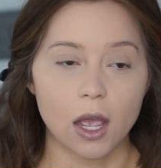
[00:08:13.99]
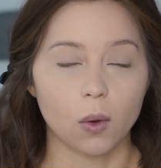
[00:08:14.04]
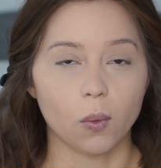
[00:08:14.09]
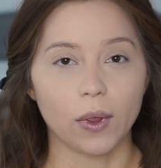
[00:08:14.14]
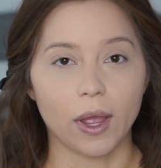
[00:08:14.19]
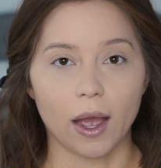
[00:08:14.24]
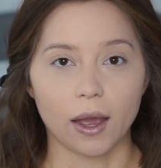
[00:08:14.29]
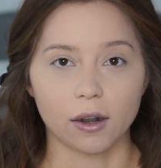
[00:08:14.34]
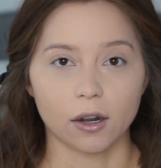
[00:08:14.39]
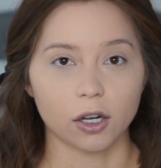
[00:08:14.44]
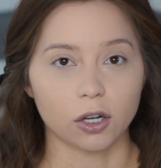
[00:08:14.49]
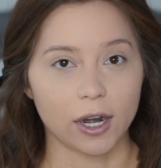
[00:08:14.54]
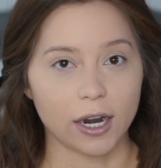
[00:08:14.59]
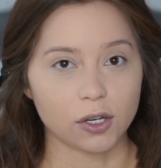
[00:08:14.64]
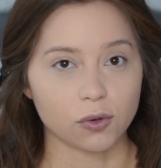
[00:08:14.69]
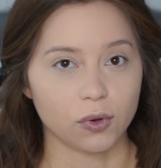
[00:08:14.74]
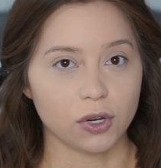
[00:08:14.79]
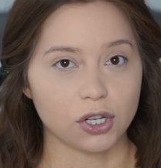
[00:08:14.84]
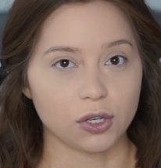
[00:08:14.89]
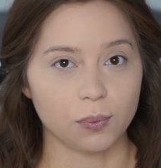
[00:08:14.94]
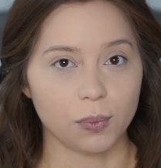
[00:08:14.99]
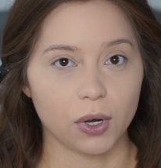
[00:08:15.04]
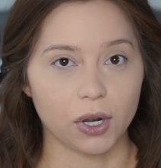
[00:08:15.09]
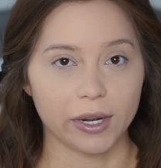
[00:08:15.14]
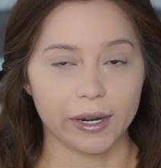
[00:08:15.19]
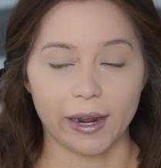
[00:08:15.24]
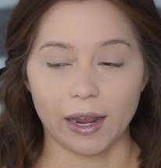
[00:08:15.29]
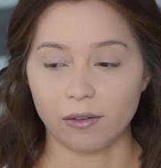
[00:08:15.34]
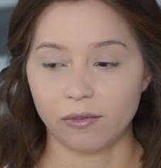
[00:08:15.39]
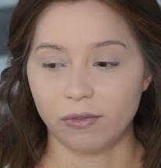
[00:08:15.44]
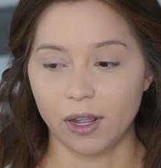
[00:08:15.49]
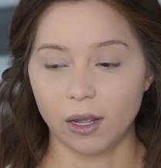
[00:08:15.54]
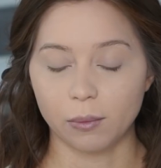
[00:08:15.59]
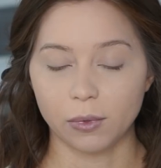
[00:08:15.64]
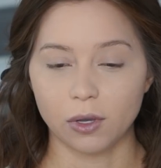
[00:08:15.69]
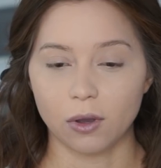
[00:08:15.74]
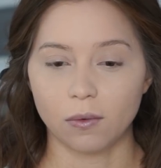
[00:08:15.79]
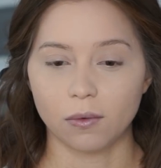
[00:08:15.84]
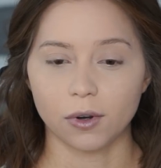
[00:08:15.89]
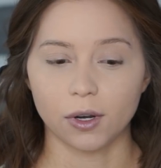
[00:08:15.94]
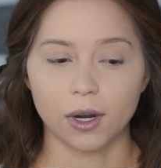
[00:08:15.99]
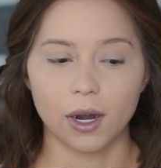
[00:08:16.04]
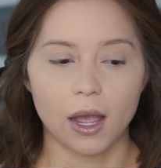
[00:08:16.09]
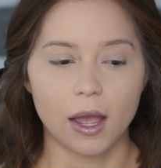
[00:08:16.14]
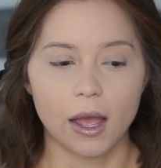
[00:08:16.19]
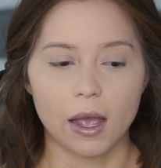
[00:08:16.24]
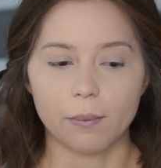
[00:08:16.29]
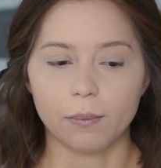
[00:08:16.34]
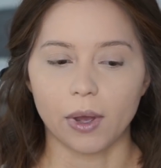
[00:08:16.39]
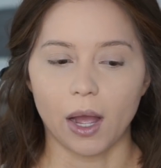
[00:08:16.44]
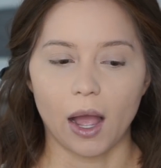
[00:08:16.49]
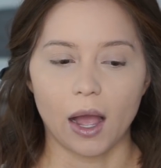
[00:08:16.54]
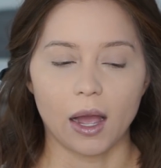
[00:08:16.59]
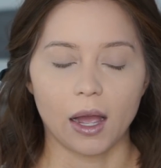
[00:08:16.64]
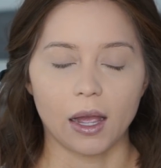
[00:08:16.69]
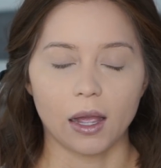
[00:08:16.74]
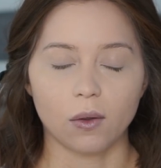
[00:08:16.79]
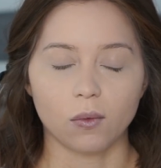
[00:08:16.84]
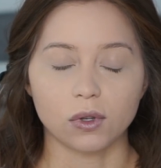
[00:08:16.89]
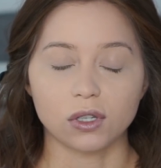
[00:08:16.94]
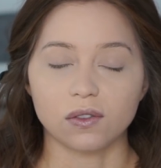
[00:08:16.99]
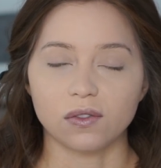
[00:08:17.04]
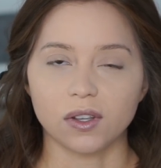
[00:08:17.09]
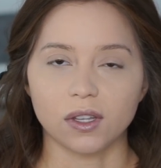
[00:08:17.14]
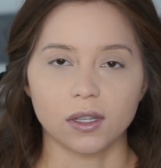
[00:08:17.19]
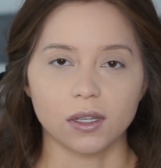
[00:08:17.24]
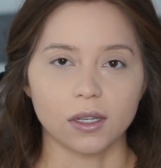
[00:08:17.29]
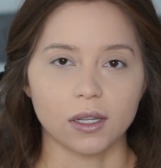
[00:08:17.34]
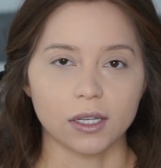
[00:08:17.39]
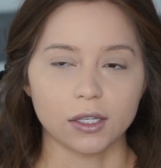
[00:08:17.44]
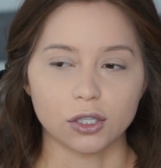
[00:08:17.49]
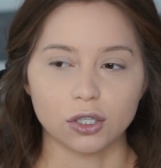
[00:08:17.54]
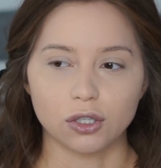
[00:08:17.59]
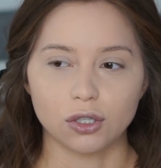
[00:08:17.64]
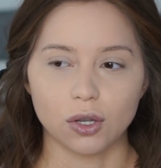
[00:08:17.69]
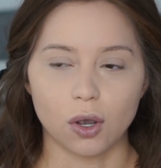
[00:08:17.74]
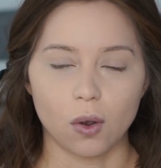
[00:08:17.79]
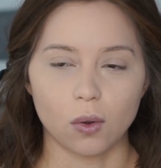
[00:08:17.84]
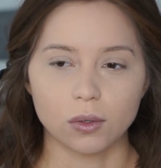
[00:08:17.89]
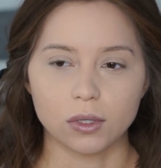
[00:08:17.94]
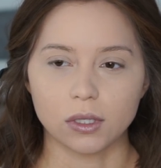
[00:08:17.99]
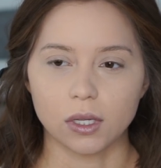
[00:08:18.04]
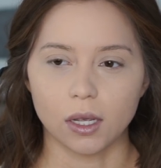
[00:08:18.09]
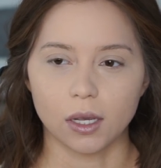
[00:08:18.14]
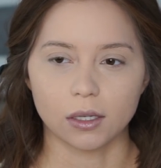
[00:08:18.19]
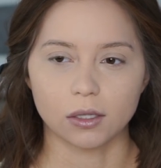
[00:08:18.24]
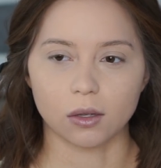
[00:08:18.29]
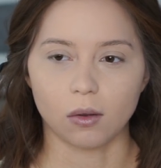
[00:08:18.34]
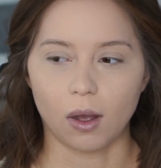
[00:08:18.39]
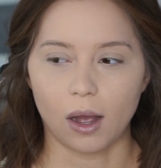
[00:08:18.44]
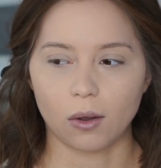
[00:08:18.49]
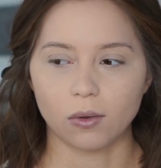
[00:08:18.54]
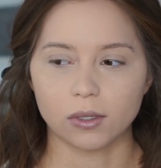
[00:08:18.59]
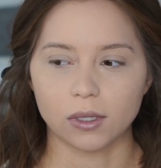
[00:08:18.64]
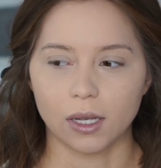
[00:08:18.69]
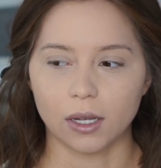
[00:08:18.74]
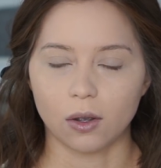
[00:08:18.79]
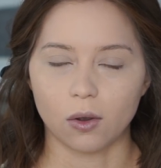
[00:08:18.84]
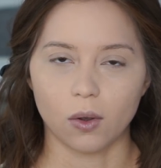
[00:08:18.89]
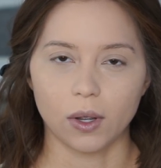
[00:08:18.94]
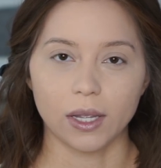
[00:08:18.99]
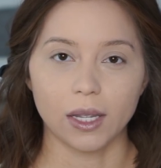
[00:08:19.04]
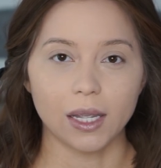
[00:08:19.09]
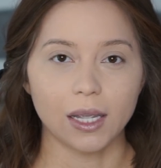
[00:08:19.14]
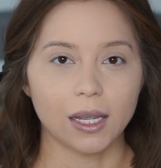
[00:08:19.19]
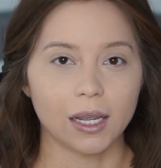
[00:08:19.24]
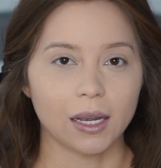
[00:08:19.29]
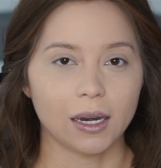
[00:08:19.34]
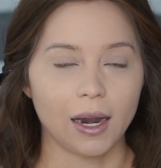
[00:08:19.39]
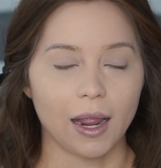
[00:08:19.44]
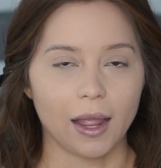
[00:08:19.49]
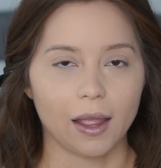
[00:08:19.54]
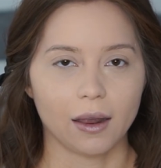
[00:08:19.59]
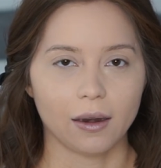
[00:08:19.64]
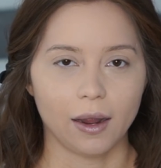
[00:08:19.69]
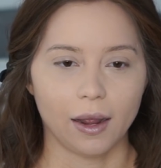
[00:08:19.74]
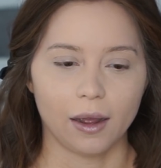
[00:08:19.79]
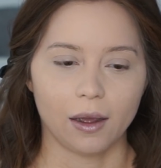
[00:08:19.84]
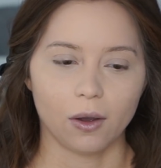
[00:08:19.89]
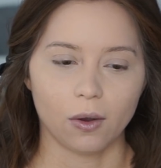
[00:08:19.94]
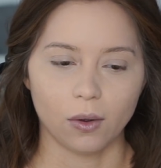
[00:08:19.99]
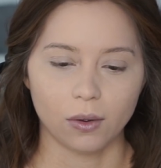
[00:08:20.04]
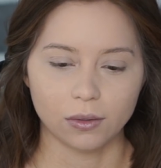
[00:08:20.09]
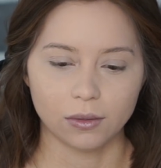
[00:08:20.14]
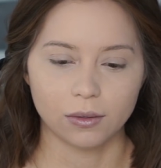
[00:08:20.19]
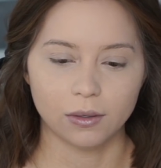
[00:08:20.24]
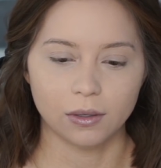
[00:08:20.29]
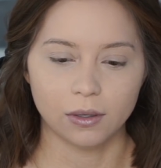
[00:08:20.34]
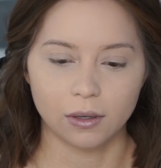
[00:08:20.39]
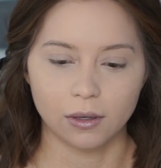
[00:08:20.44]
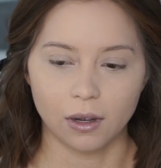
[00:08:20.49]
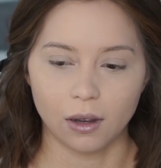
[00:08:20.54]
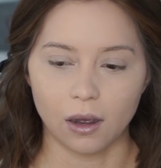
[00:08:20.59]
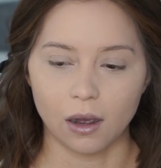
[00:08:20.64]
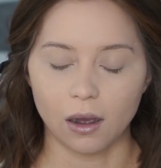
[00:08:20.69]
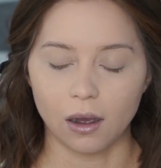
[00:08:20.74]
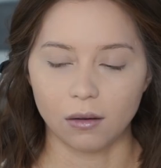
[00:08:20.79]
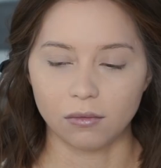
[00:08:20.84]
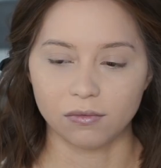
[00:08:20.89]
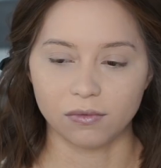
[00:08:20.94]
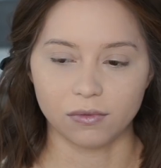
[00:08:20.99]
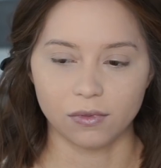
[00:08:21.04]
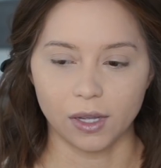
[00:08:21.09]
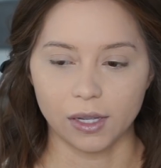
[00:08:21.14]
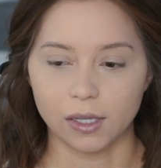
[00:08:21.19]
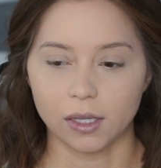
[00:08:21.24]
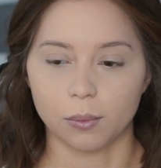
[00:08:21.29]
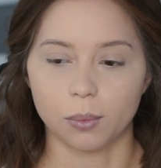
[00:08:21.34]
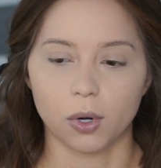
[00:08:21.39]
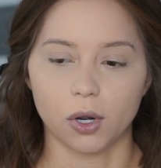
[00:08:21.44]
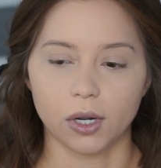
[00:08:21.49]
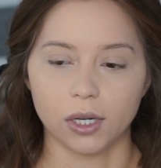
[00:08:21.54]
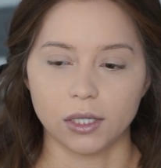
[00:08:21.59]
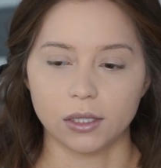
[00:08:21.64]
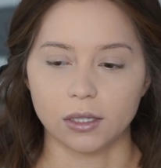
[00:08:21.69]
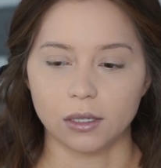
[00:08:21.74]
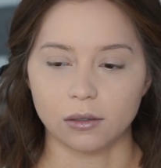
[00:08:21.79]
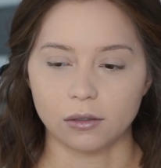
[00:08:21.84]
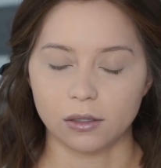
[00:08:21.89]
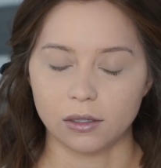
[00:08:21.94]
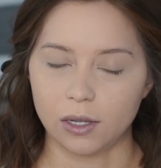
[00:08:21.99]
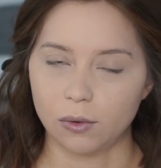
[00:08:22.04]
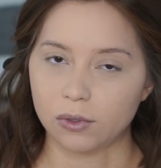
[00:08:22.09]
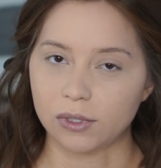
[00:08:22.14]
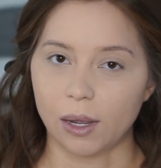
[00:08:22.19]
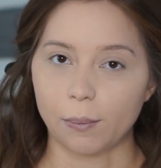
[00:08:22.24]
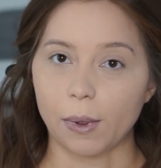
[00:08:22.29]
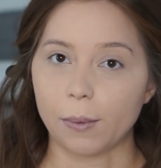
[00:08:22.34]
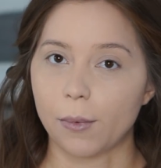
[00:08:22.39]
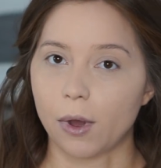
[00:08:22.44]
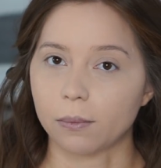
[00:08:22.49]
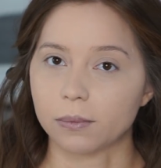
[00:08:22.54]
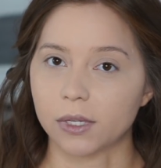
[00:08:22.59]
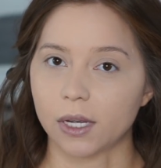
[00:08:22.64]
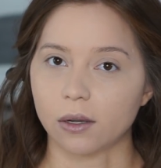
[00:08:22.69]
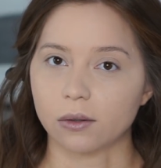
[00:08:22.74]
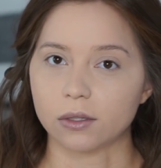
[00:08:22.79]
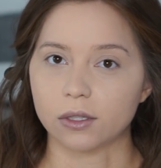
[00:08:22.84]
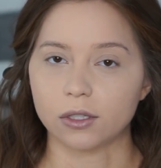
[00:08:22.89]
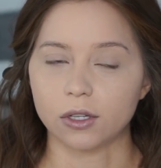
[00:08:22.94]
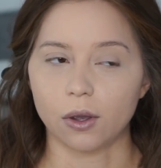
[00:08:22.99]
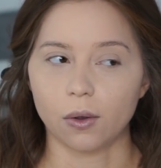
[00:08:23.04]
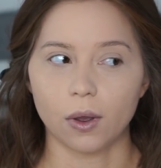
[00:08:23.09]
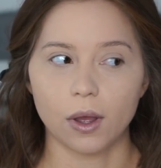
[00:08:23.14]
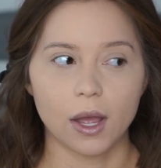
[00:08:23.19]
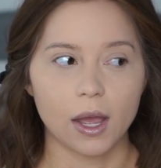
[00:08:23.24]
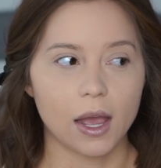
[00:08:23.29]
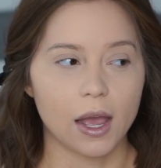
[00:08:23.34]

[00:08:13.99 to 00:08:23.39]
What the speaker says: we had our graduation party and had family over, but I was feeling like so sick. So I was like going in and out of like the parties. It was at my mom's house, and